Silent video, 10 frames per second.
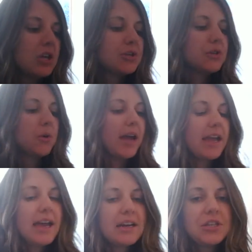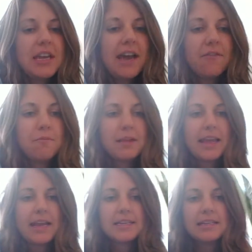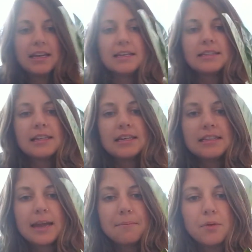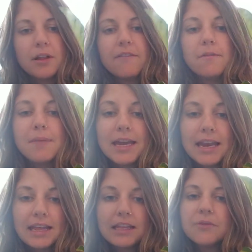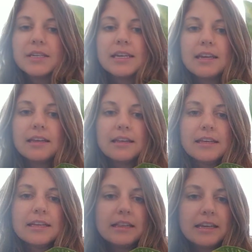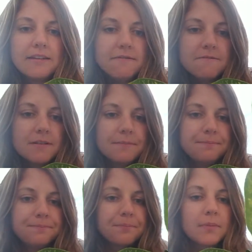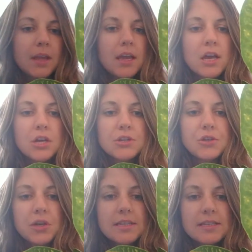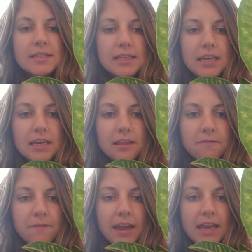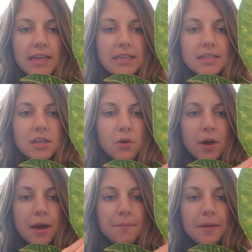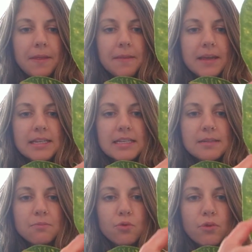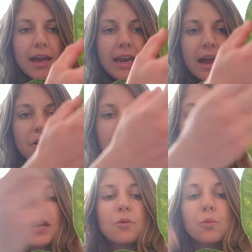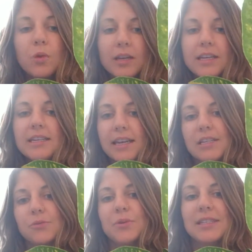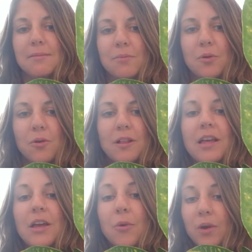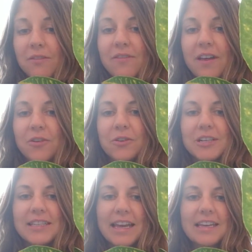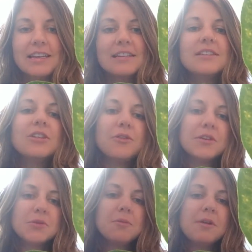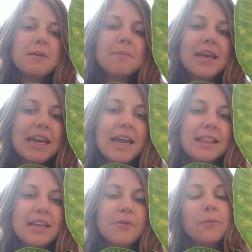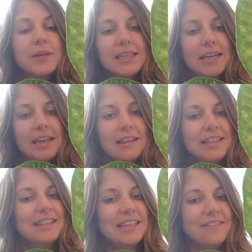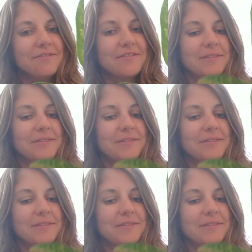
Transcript: So I actually have a plant that's an example of a pinnately reticulate leaf. So you can see the veins go up and then they spread out, and it really does resemble what a feather looks like. So this would be a pinnately reticulate leaf.